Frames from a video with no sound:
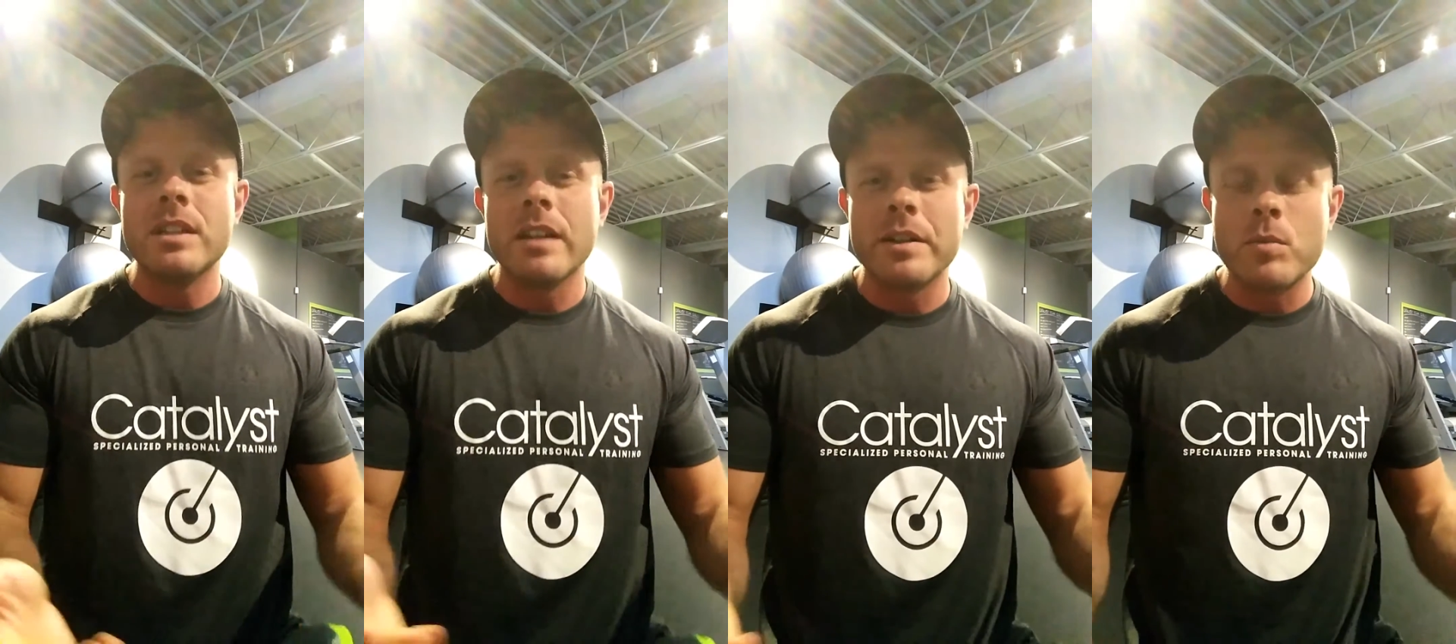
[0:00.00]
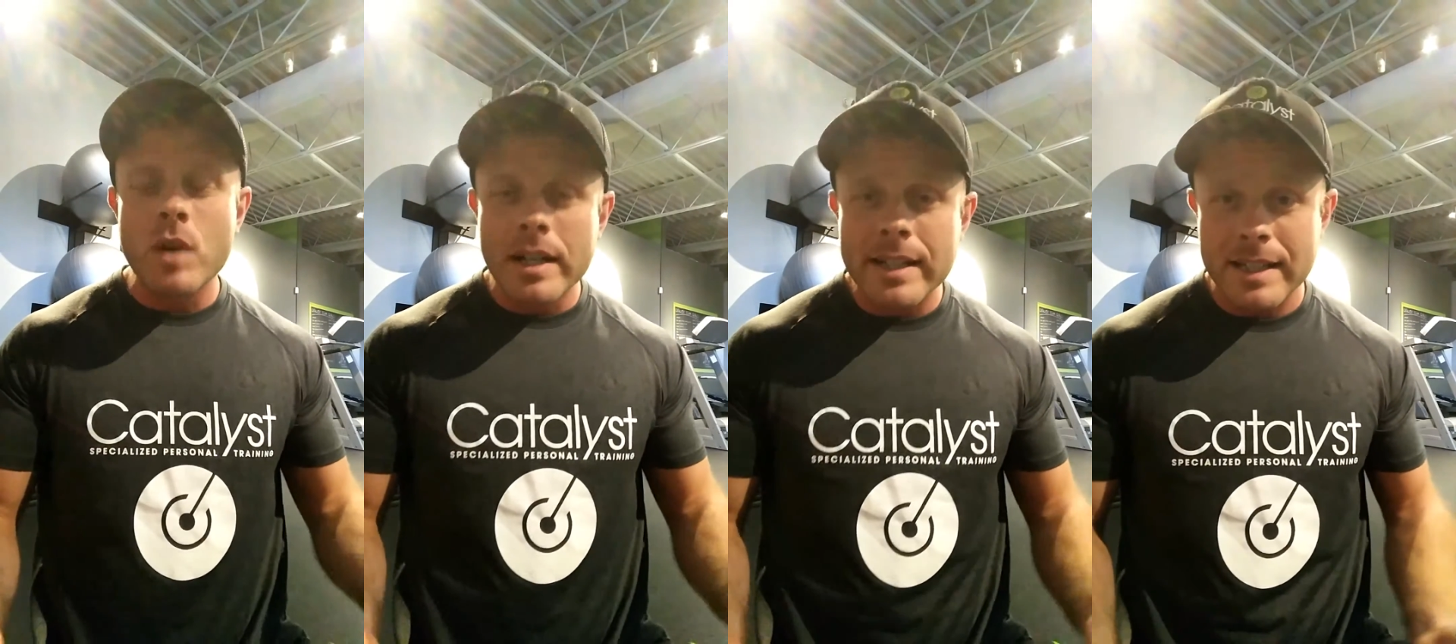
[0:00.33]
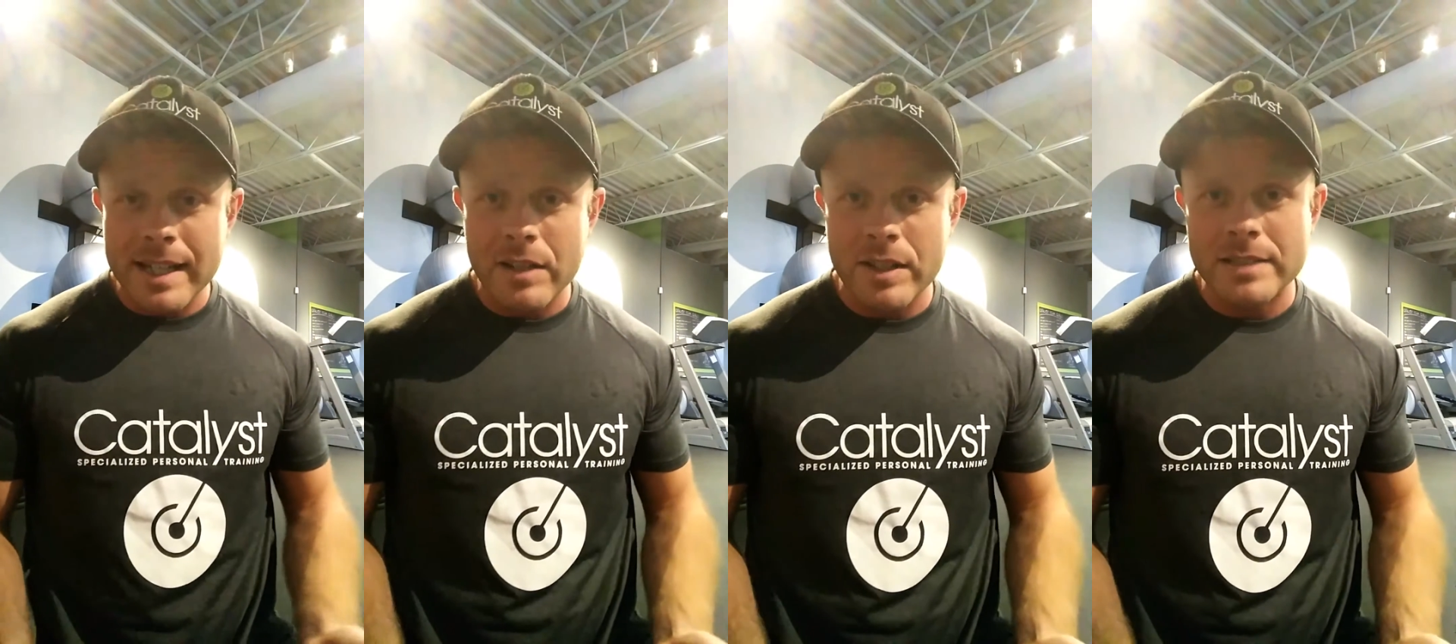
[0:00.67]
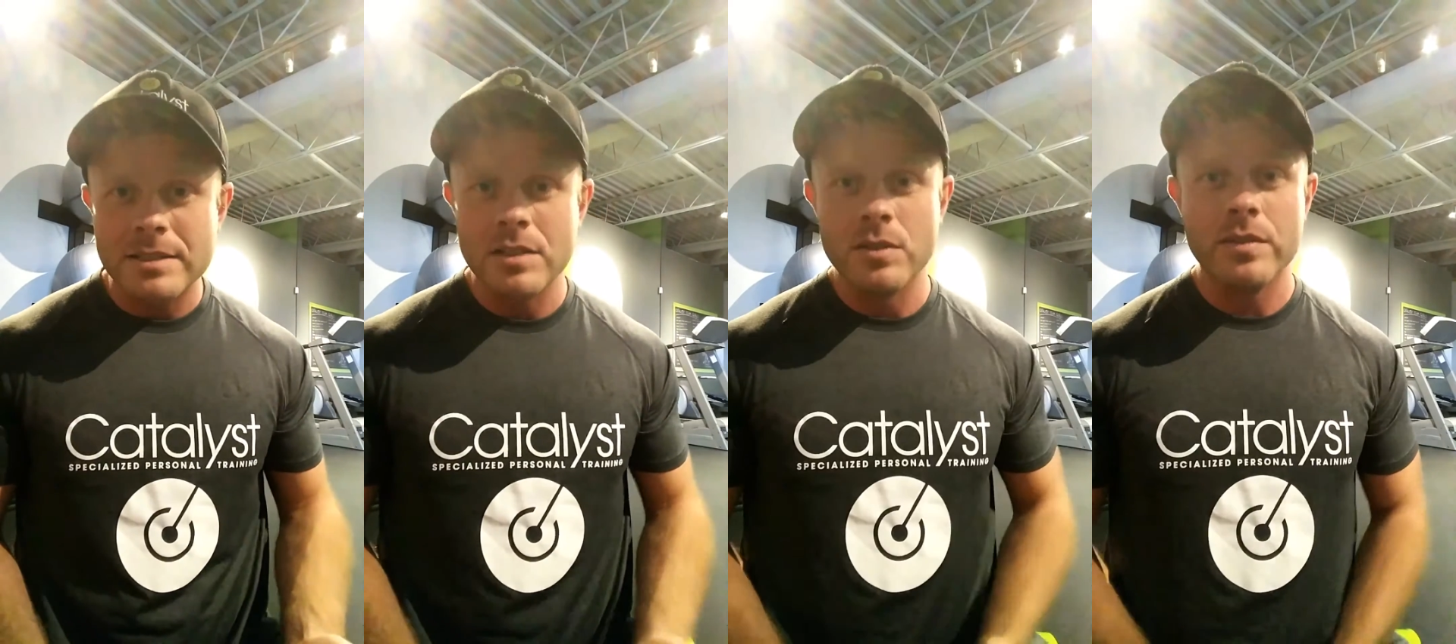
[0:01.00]
like running and how
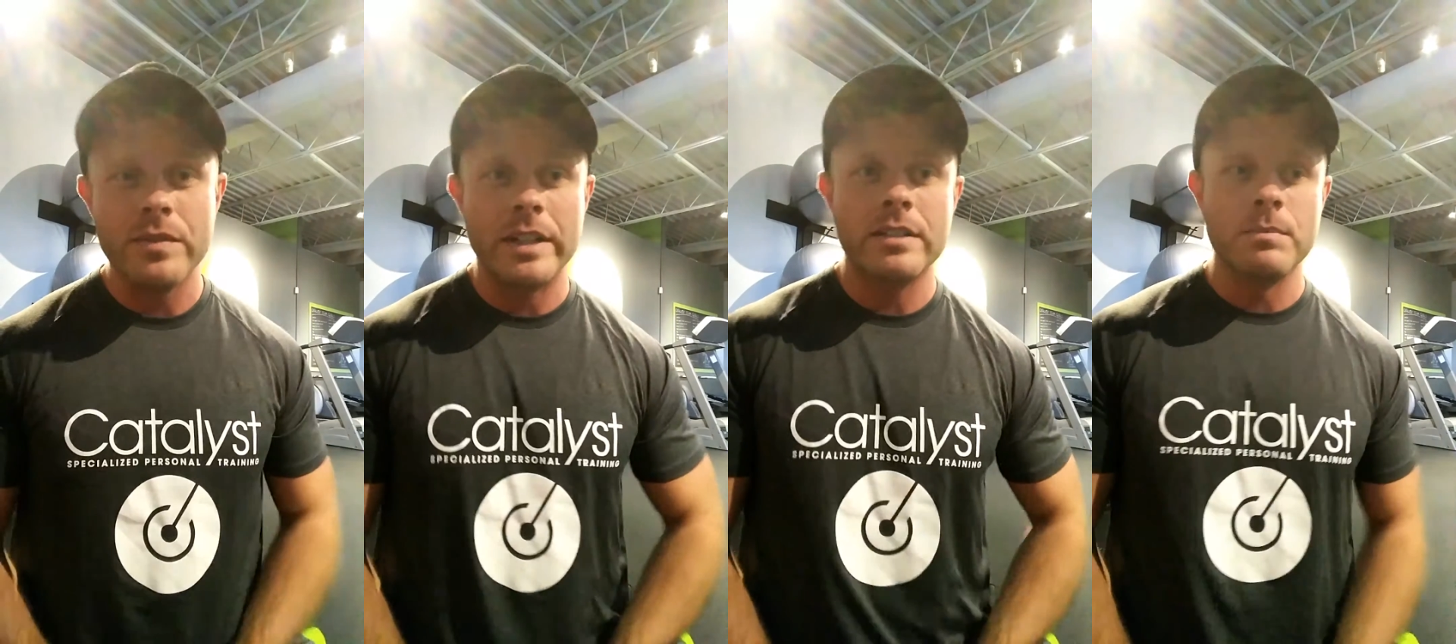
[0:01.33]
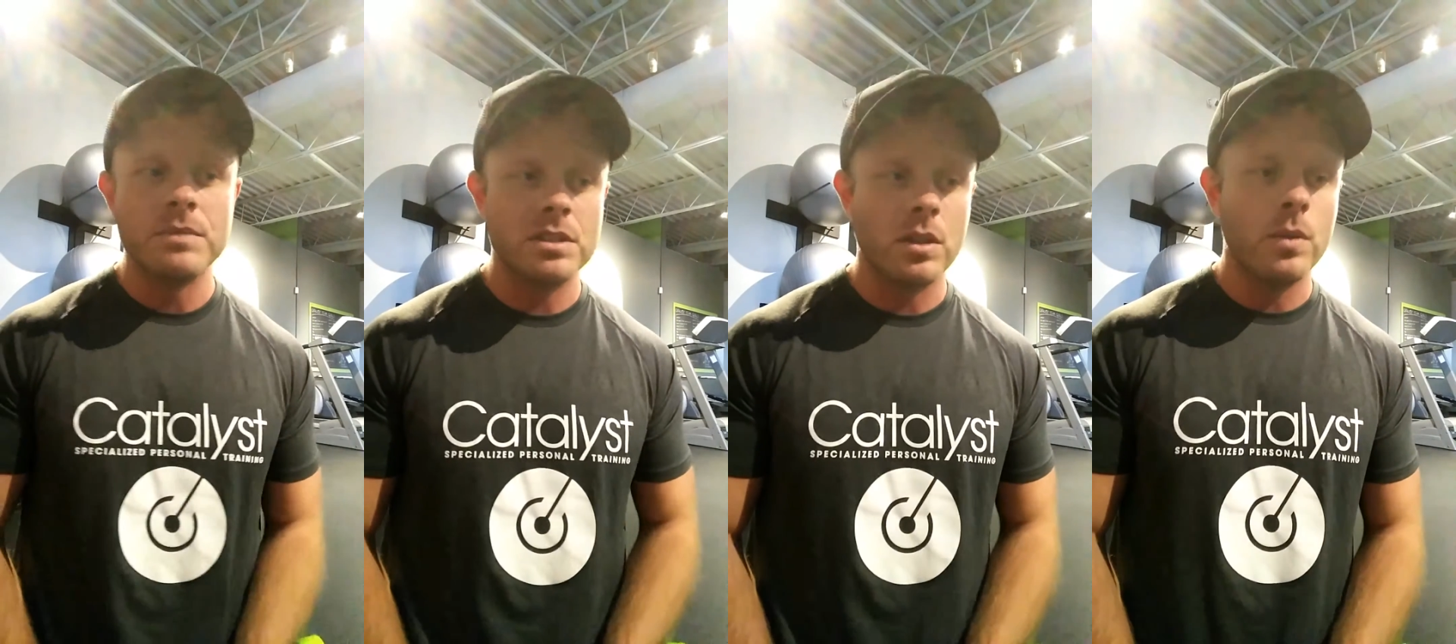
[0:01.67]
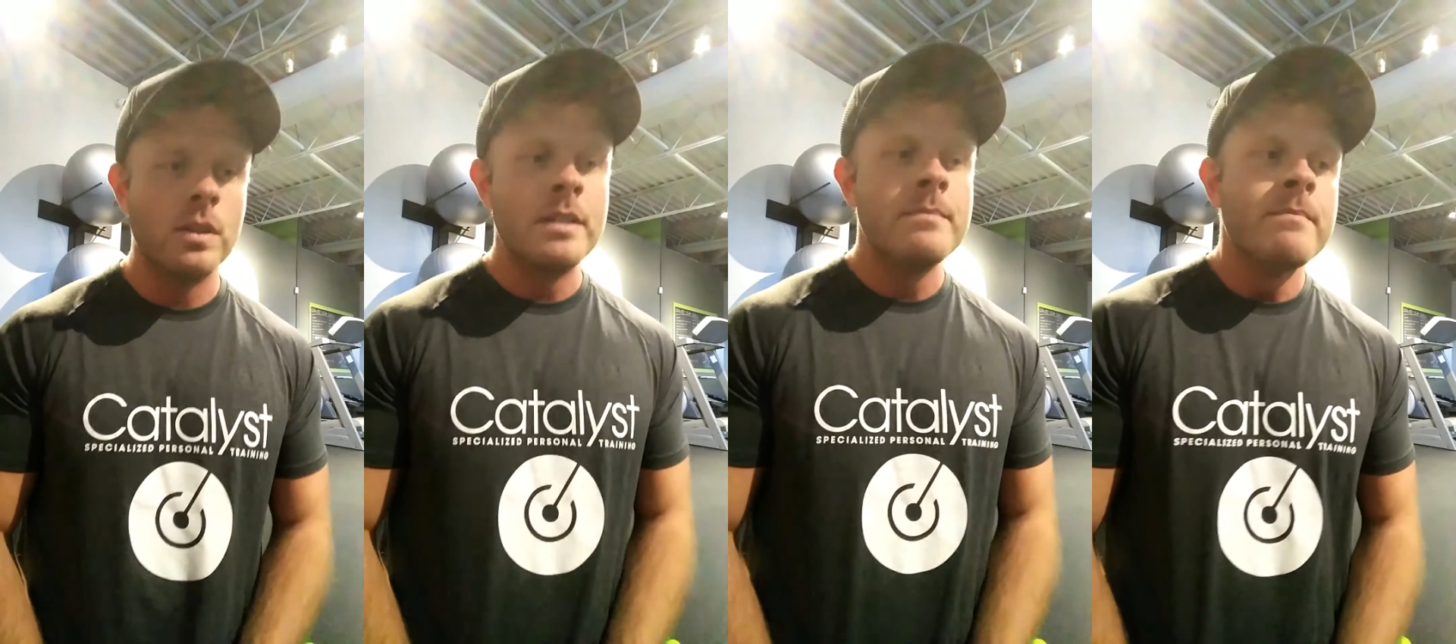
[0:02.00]
that's going to affect them. So